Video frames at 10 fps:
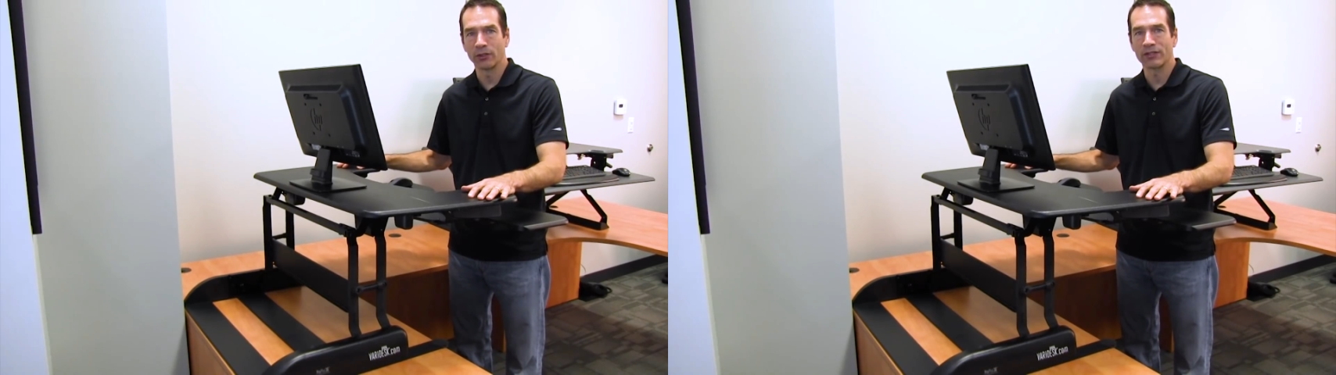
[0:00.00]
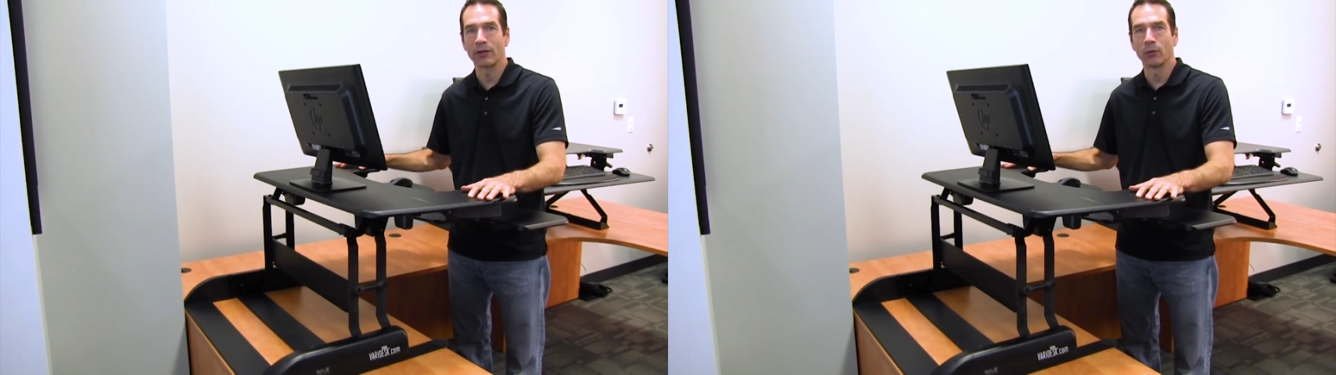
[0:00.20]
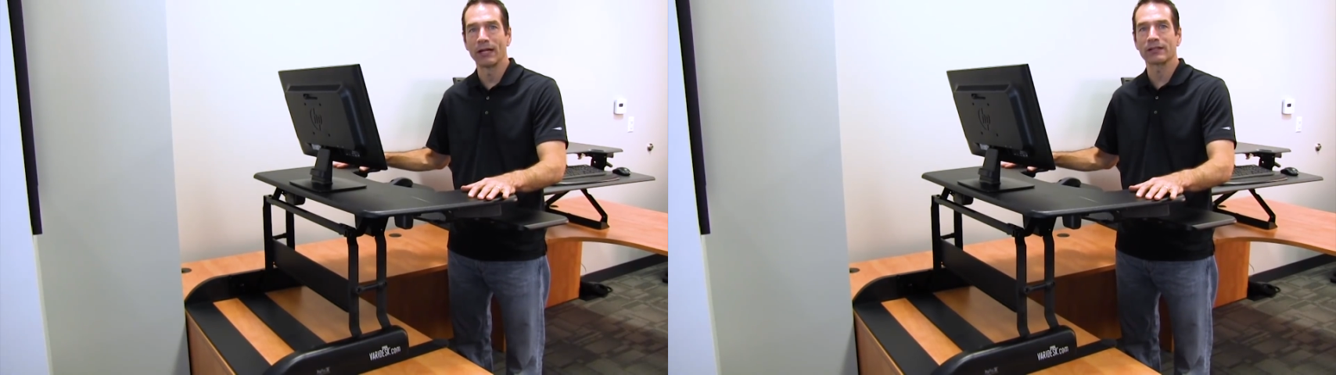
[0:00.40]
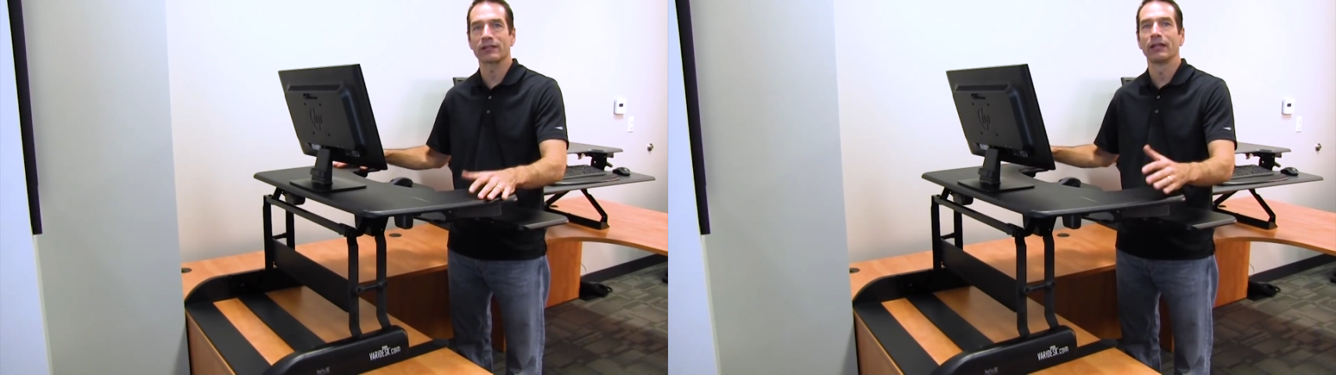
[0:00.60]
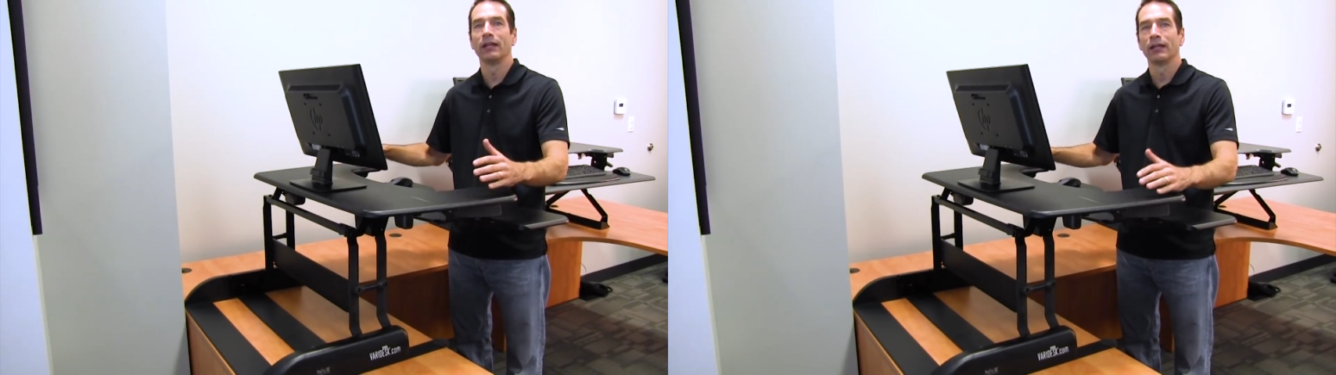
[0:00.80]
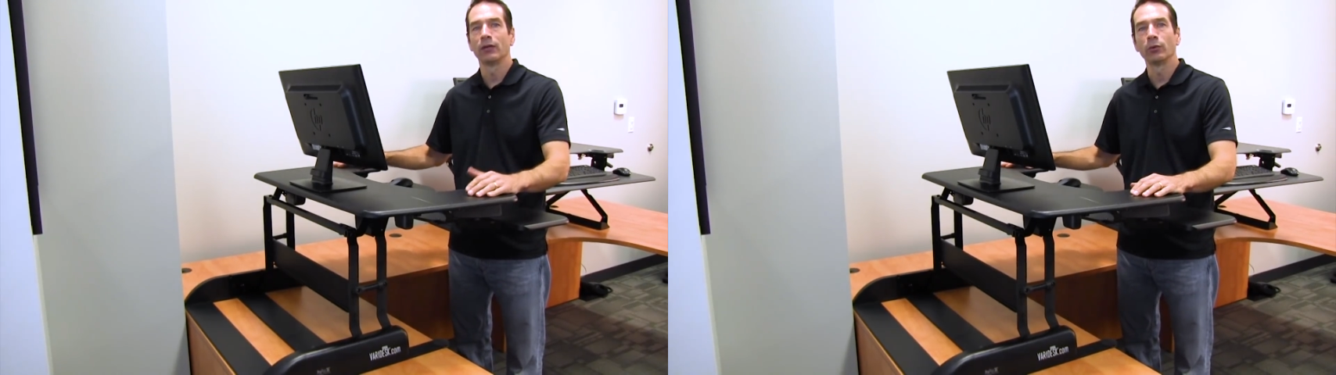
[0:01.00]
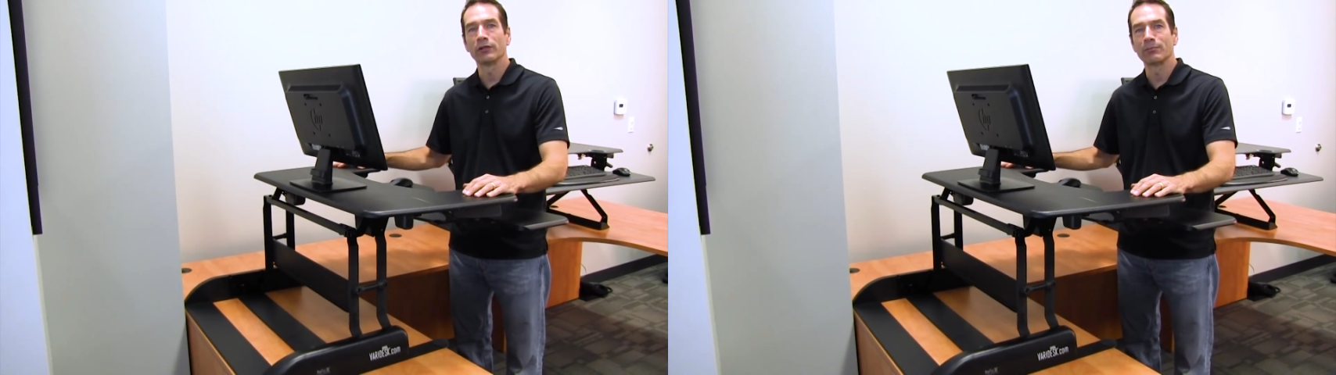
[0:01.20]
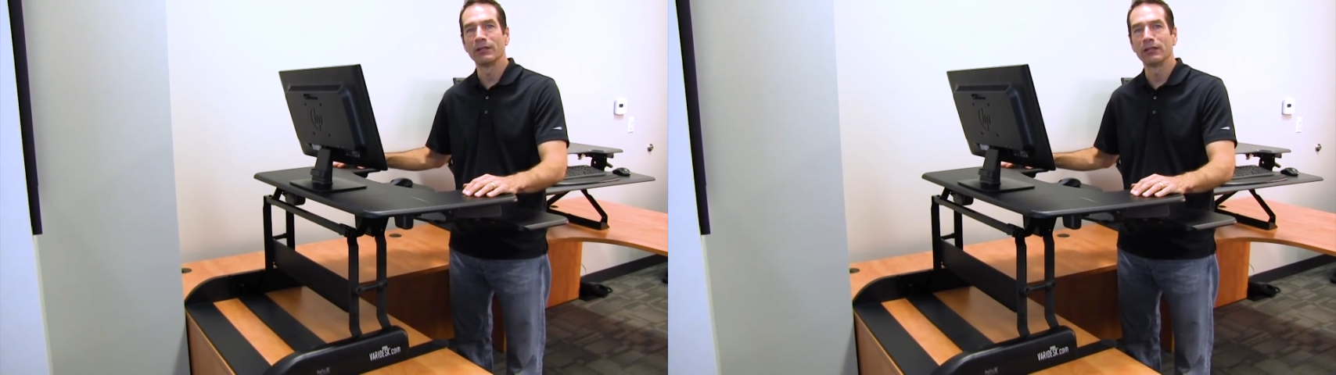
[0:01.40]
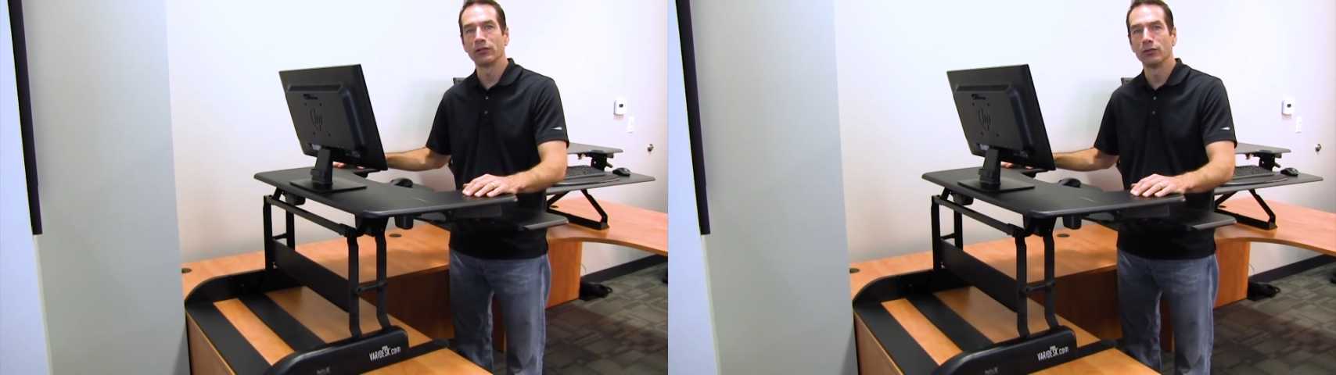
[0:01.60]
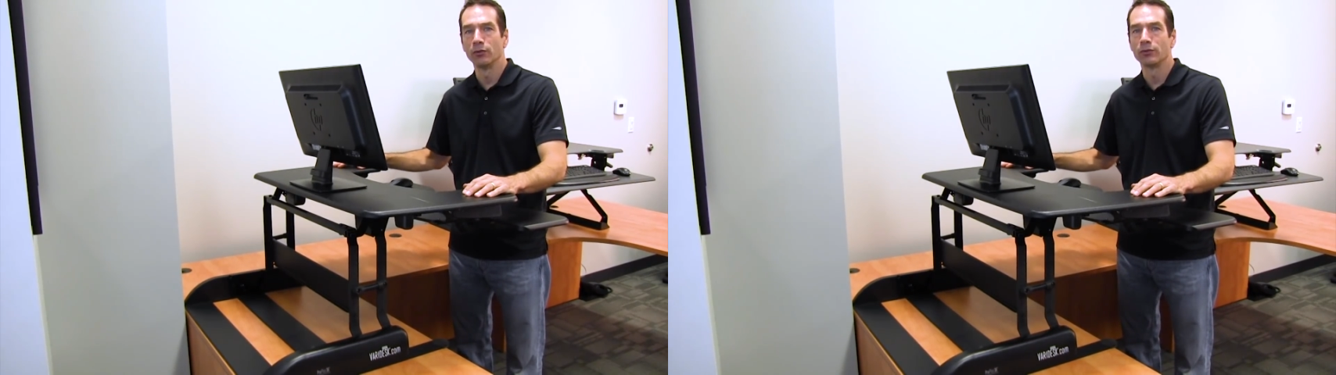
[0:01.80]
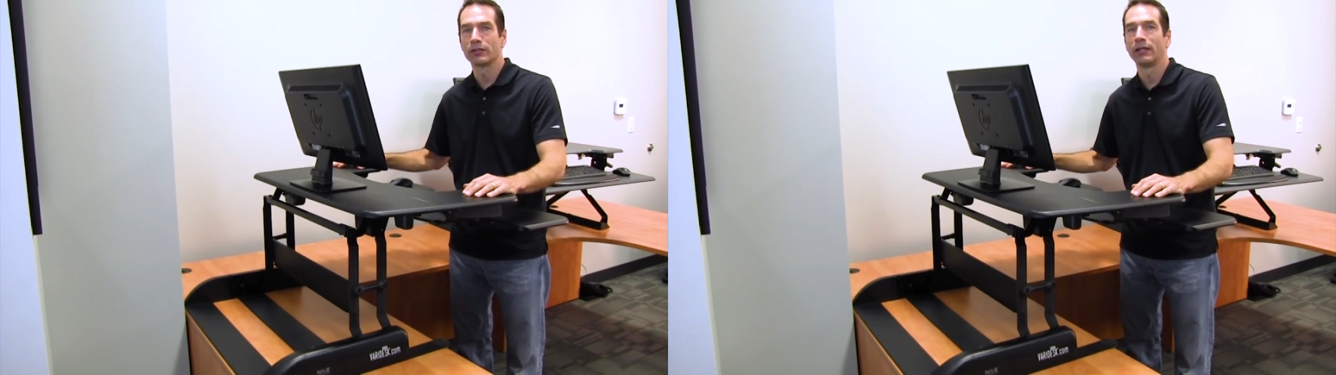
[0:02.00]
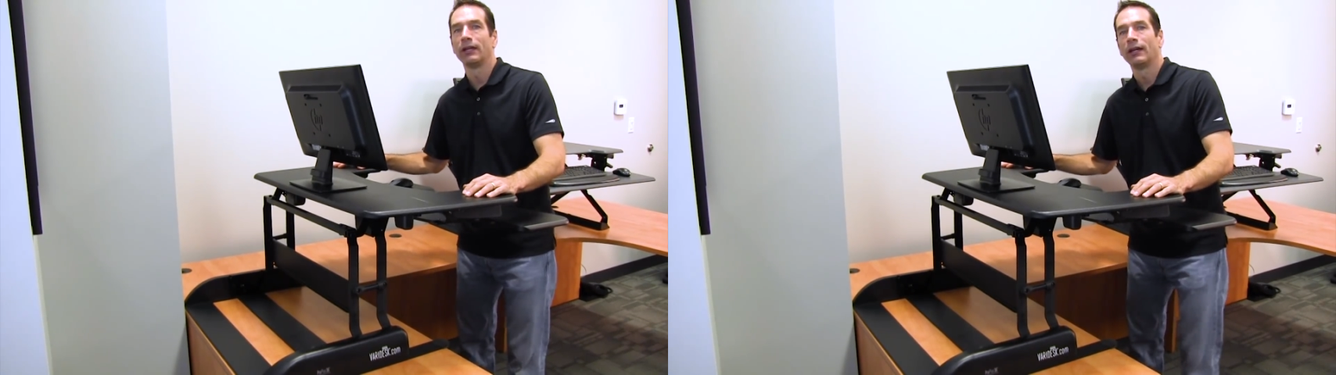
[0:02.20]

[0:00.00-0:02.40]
when it's at rest and when it's being used.